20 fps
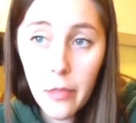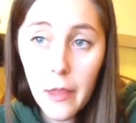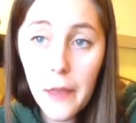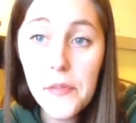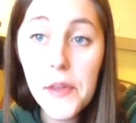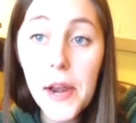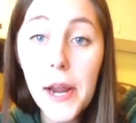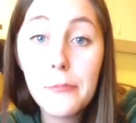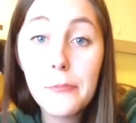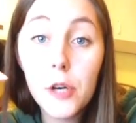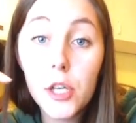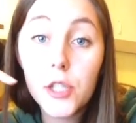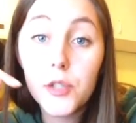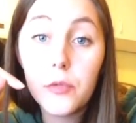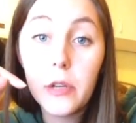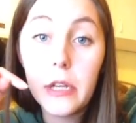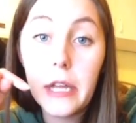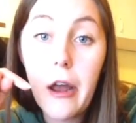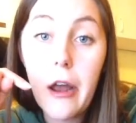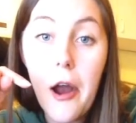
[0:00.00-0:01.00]
that I worked
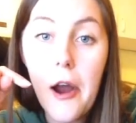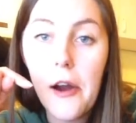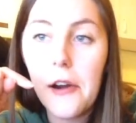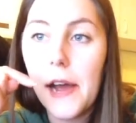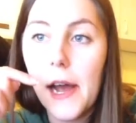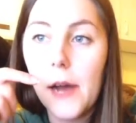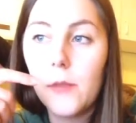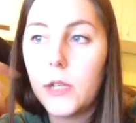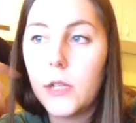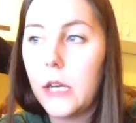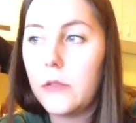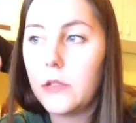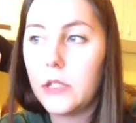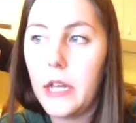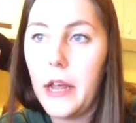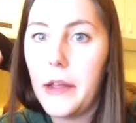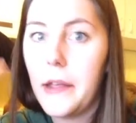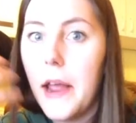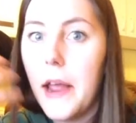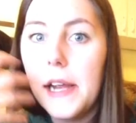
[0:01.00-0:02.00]
really hard at when I was,
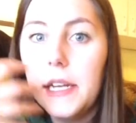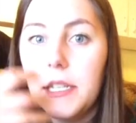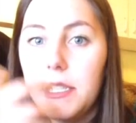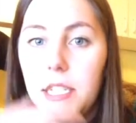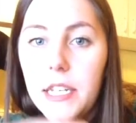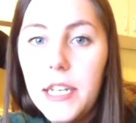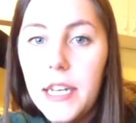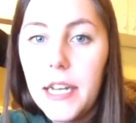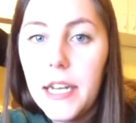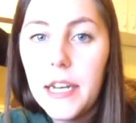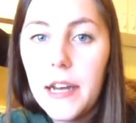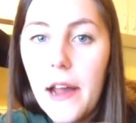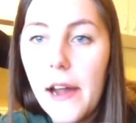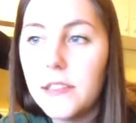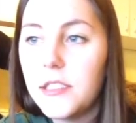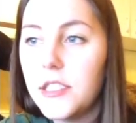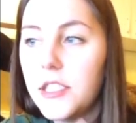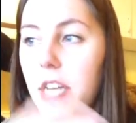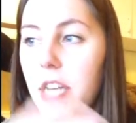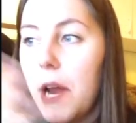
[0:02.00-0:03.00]
like, 18
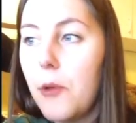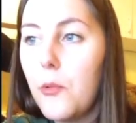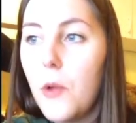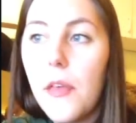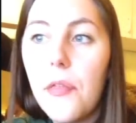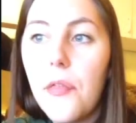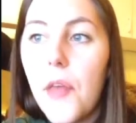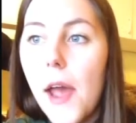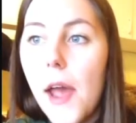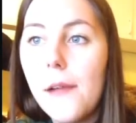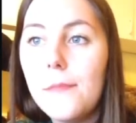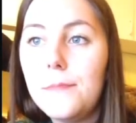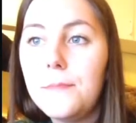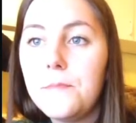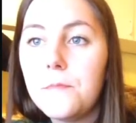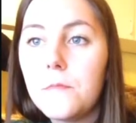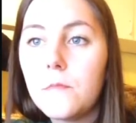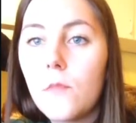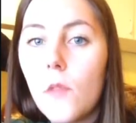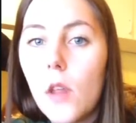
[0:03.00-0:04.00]
and stayed with it,
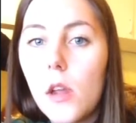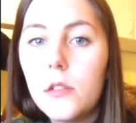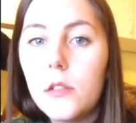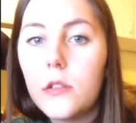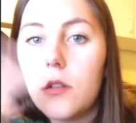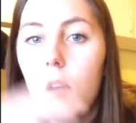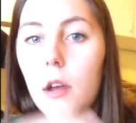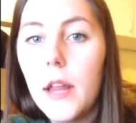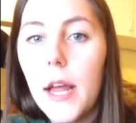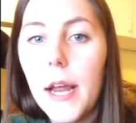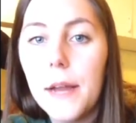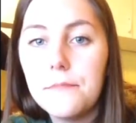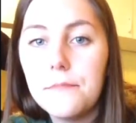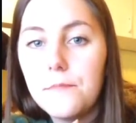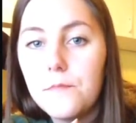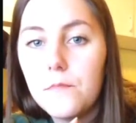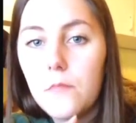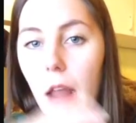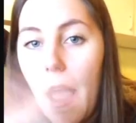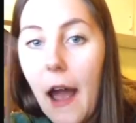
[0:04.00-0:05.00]
so I, like,
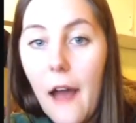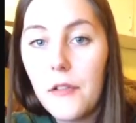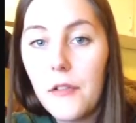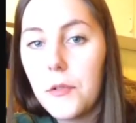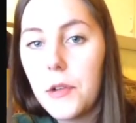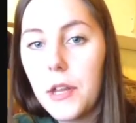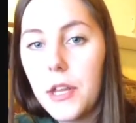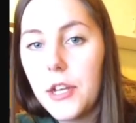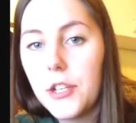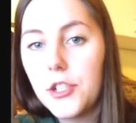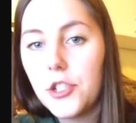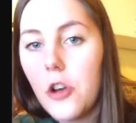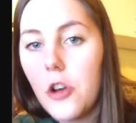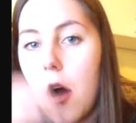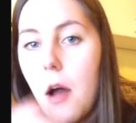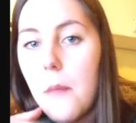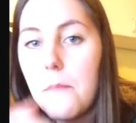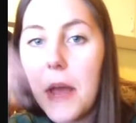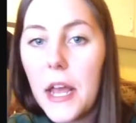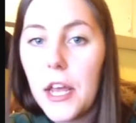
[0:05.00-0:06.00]
have a really good
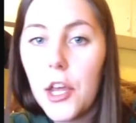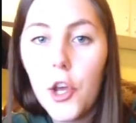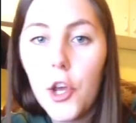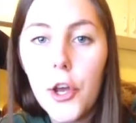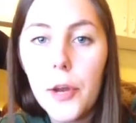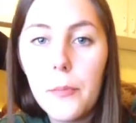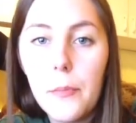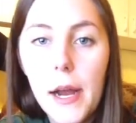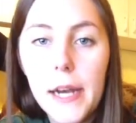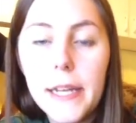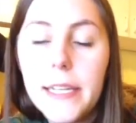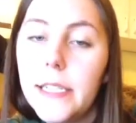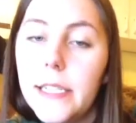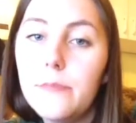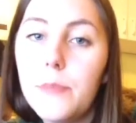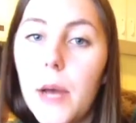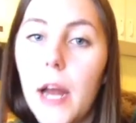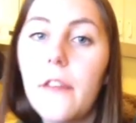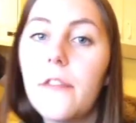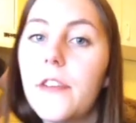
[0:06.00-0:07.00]
job, making good money,
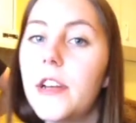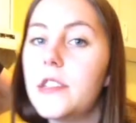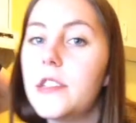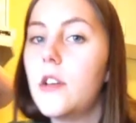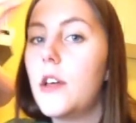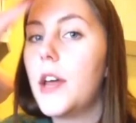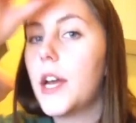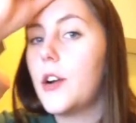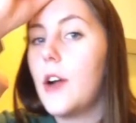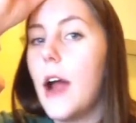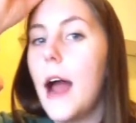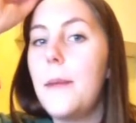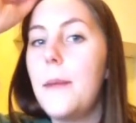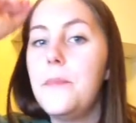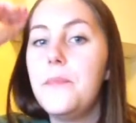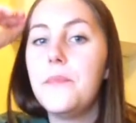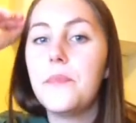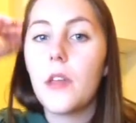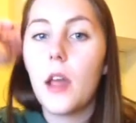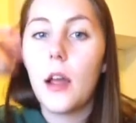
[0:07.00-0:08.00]
benefits, and all that crap,
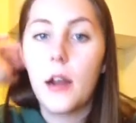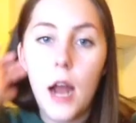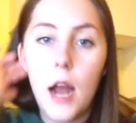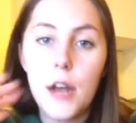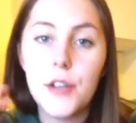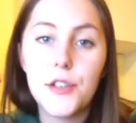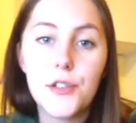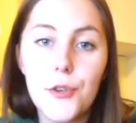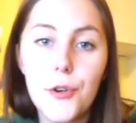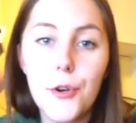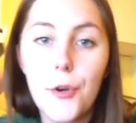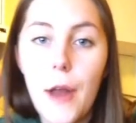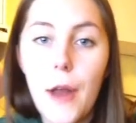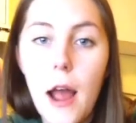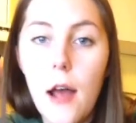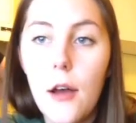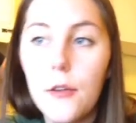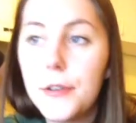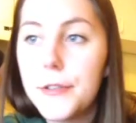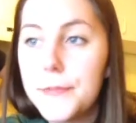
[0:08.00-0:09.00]
I kind of screwed
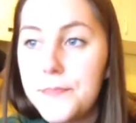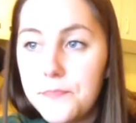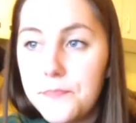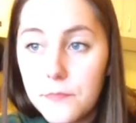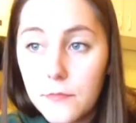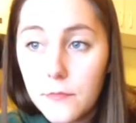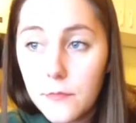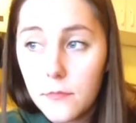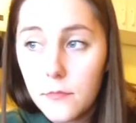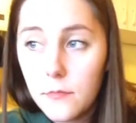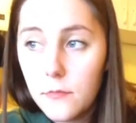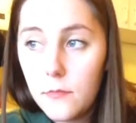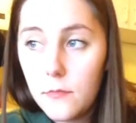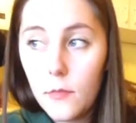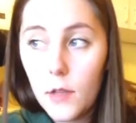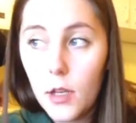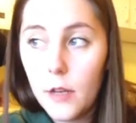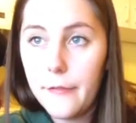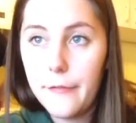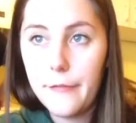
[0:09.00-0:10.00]
around
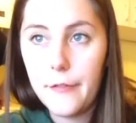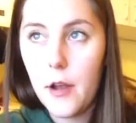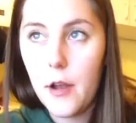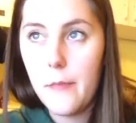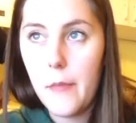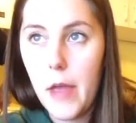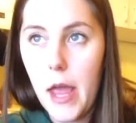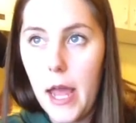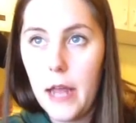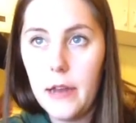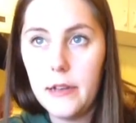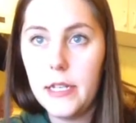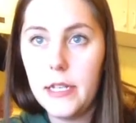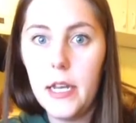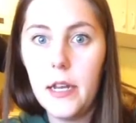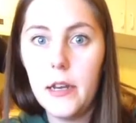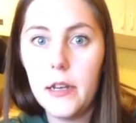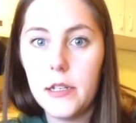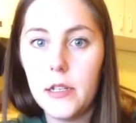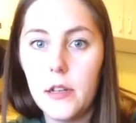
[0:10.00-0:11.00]
from
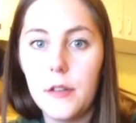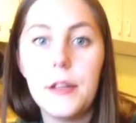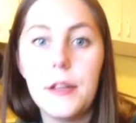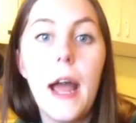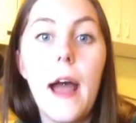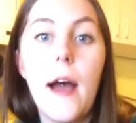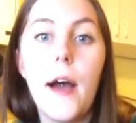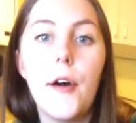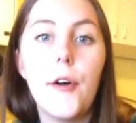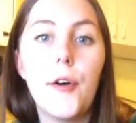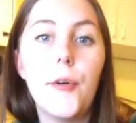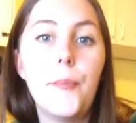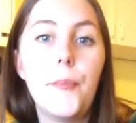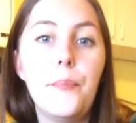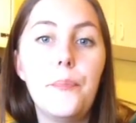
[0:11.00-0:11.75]
18 until now.